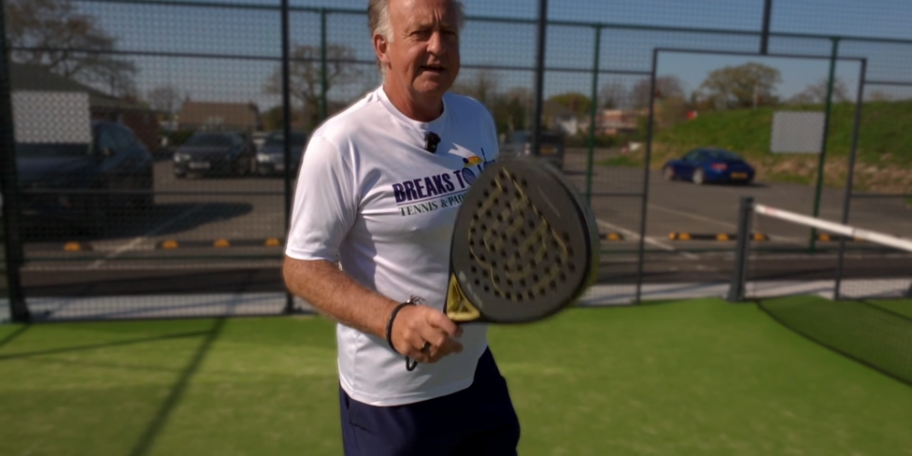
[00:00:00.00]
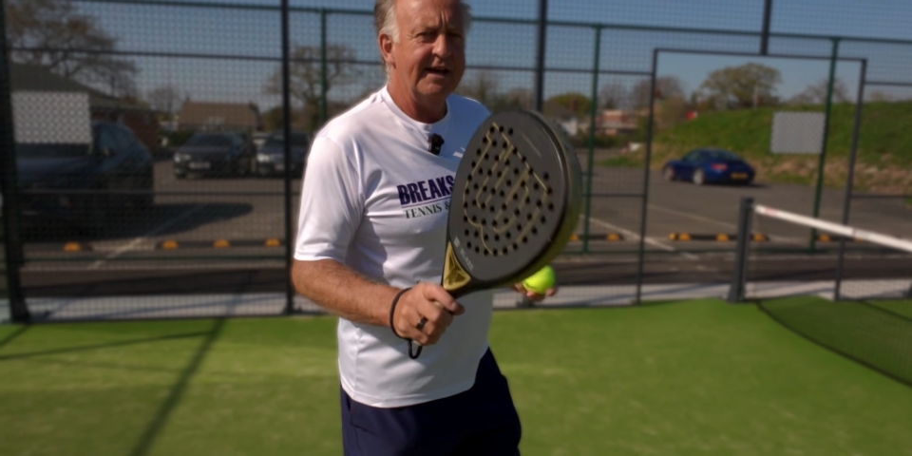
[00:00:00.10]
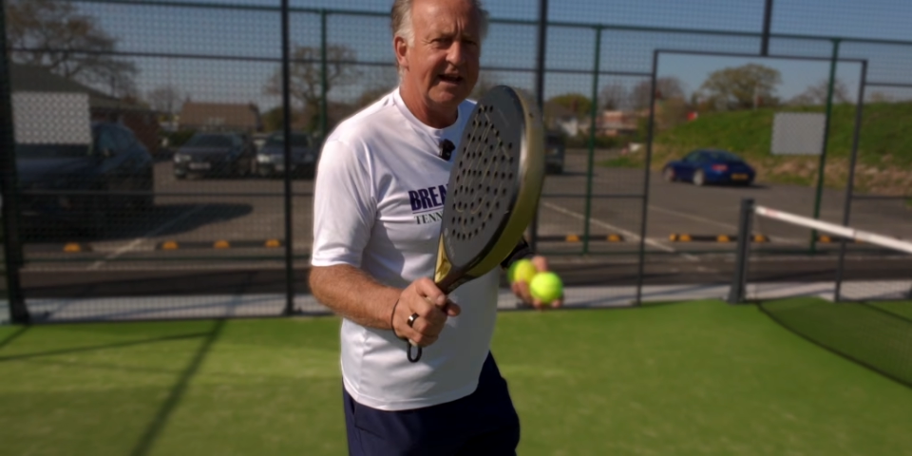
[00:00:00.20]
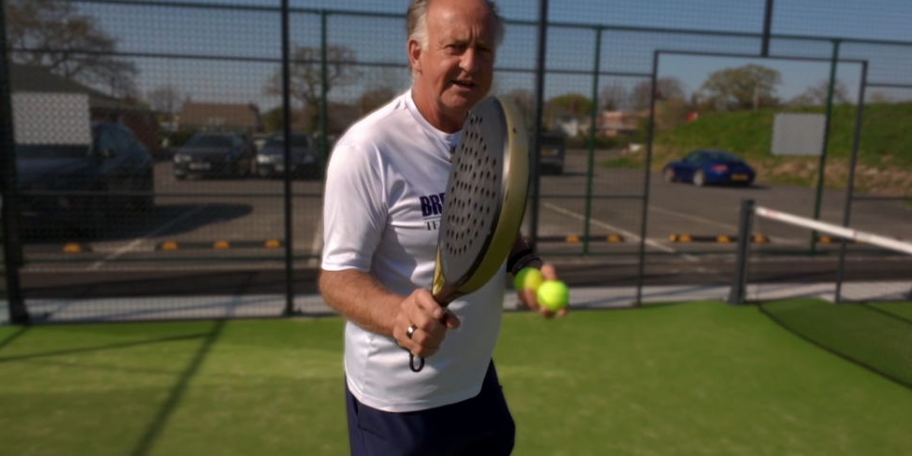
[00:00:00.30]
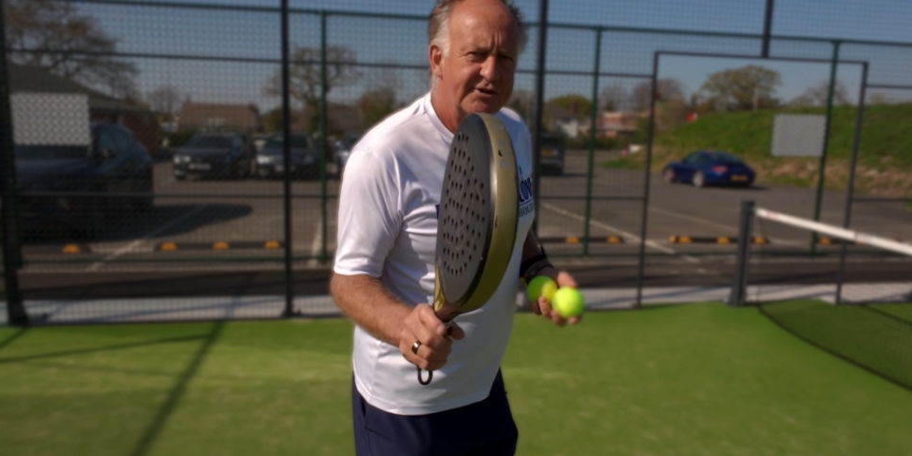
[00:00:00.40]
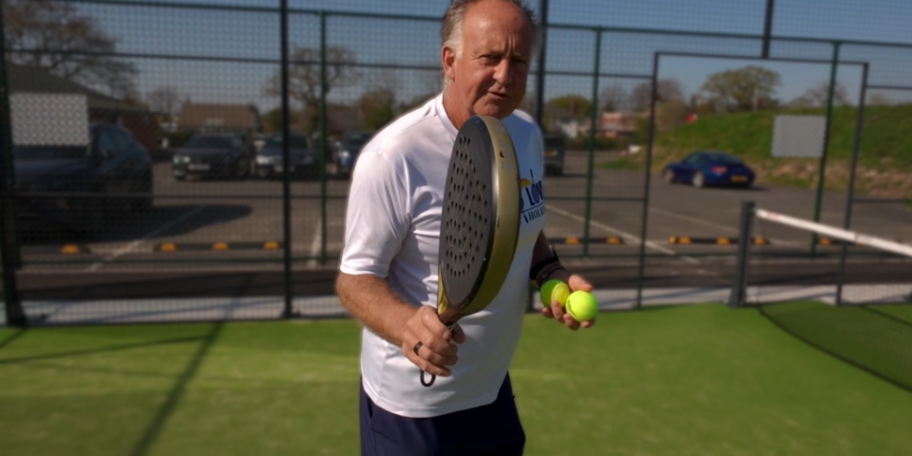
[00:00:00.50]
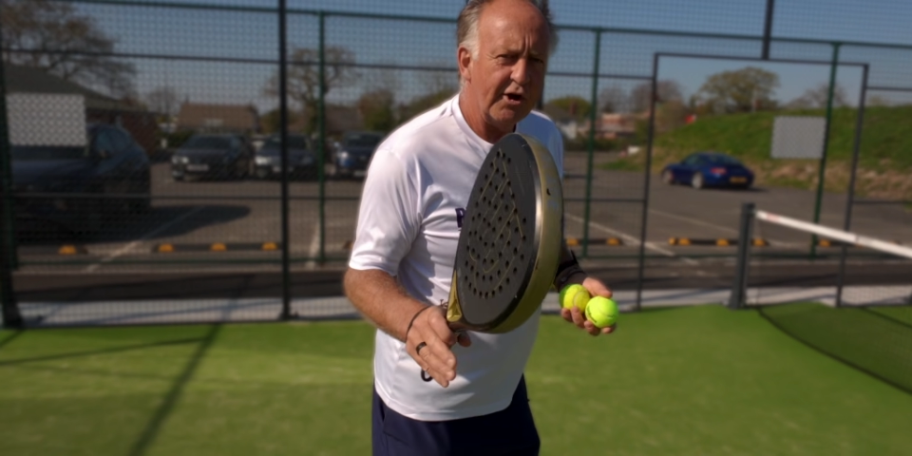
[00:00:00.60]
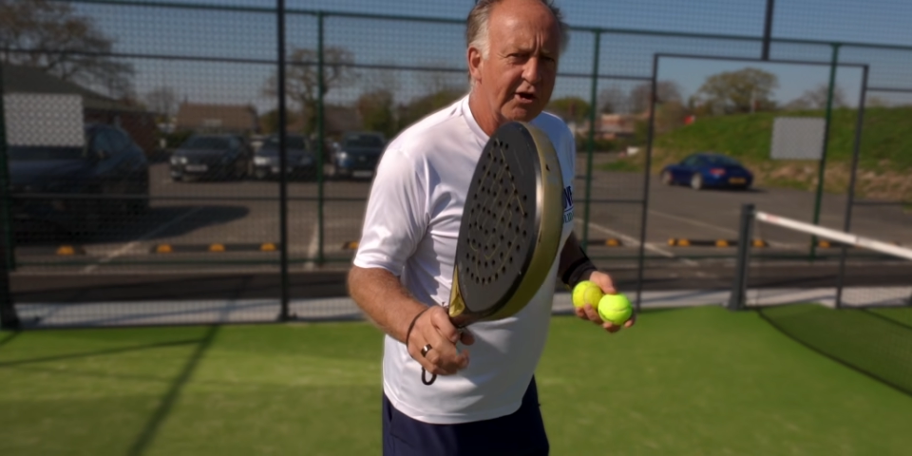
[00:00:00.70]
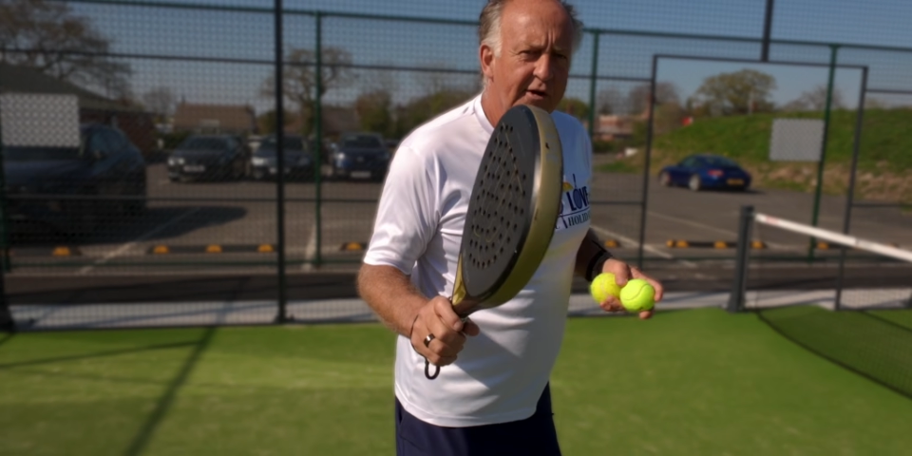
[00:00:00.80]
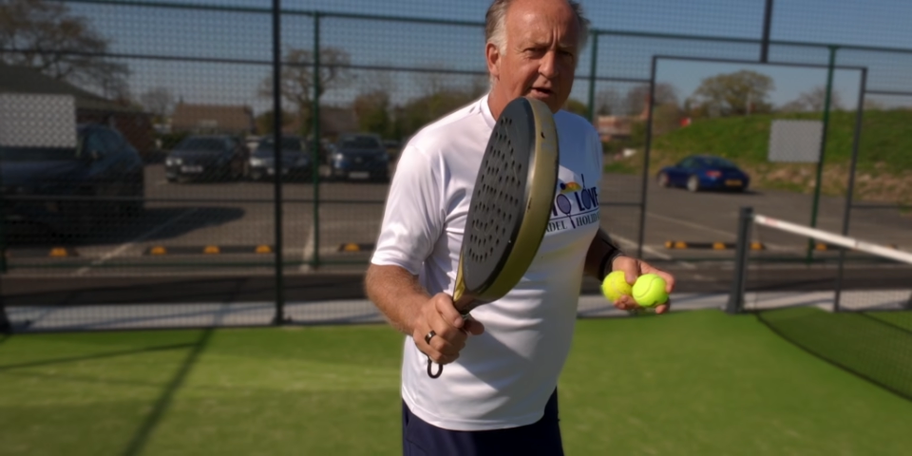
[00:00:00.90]
Unless you've
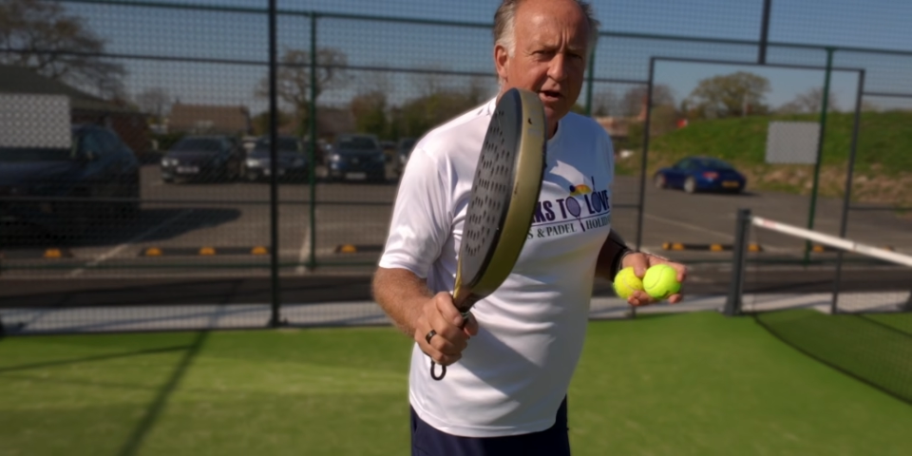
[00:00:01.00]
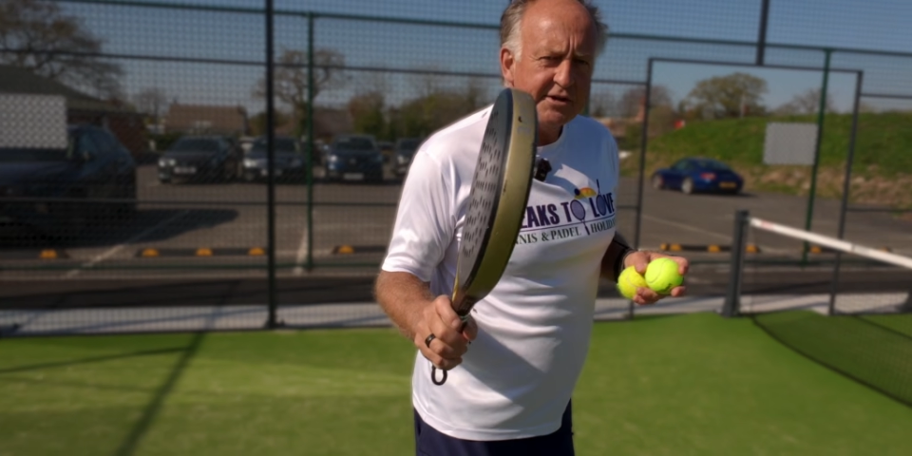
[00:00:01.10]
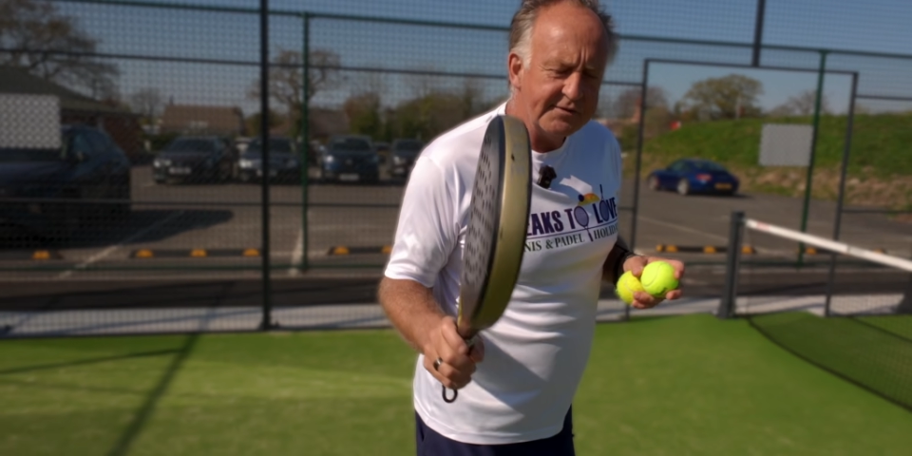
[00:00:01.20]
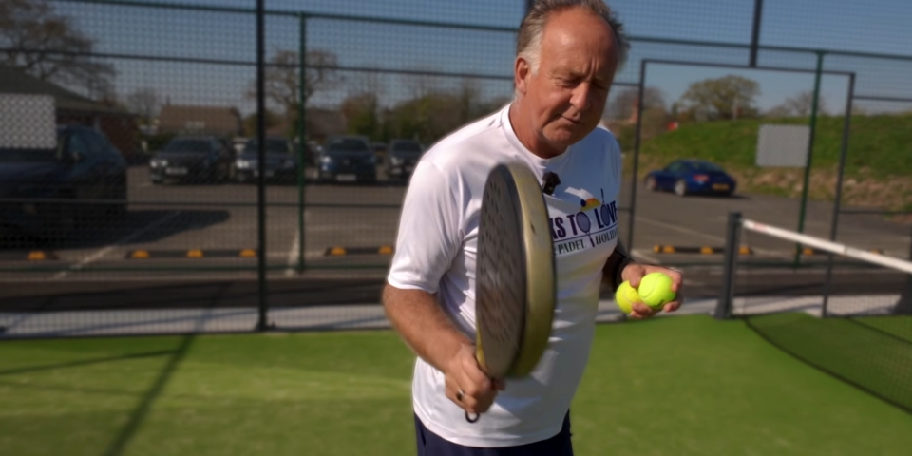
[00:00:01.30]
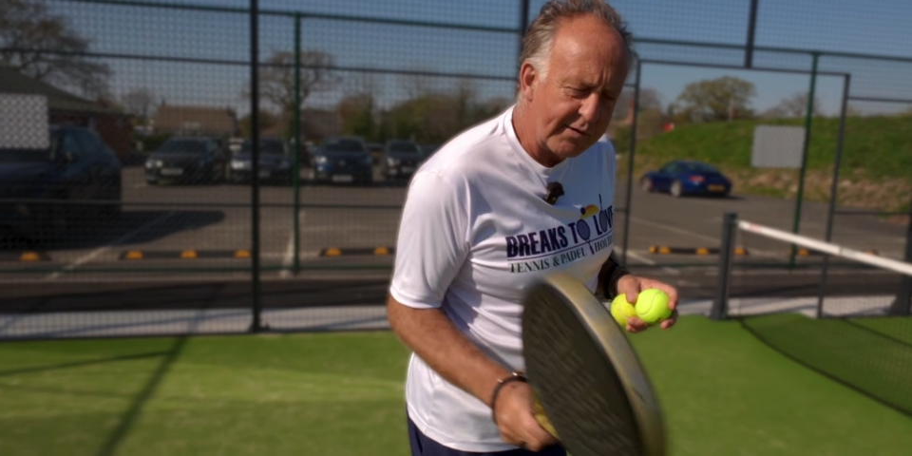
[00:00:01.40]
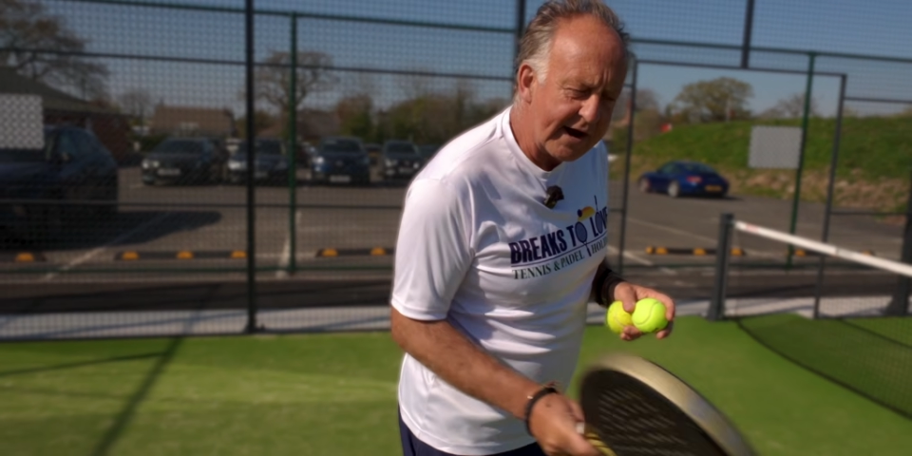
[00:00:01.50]
got lots of